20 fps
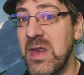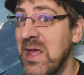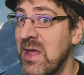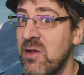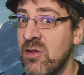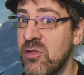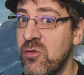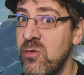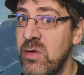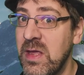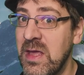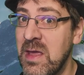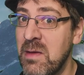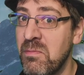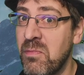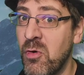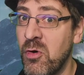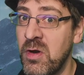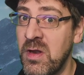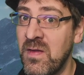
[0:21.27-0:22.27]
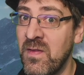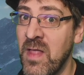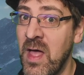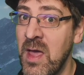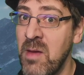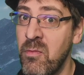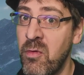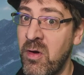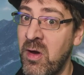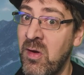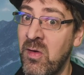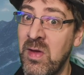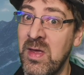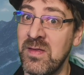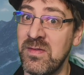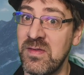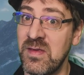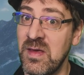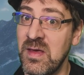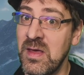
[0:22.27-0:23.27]
including importing
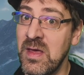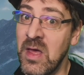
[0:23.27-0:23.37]
libraries?